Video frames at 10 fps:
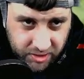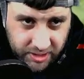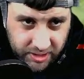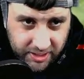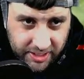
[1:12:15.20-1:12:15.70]

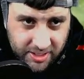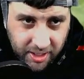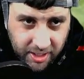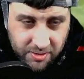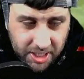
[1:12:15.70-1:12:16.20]
There's no
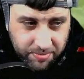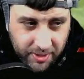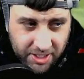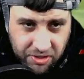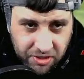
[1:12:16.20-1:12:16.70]

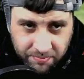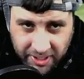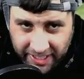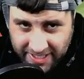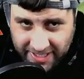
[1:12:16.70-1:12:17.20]
separation, but
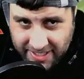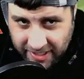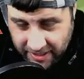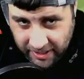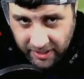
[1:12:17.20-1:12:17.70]
is it
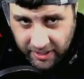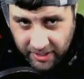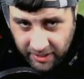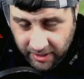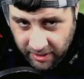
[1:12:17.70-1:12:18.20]

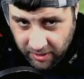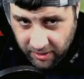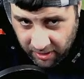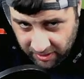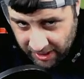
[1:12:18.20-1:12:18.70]
on
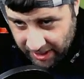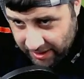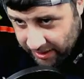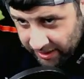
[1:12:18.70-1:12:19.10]
the line?